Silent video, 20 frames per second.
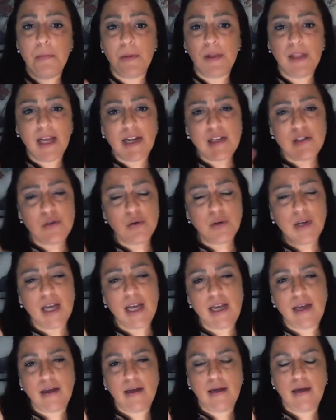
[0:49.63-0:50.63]
But that is
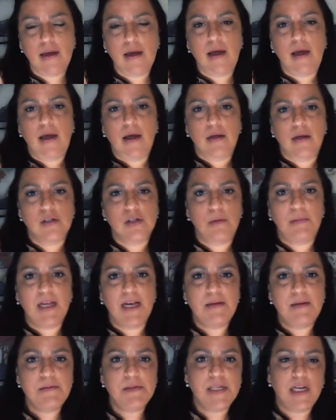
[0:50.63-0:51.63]
okay.
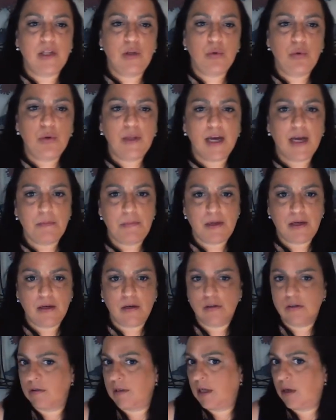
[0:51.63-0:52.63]
Sometimes they do that
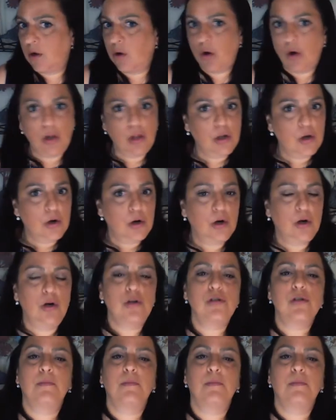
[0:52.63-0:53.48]
because of the color,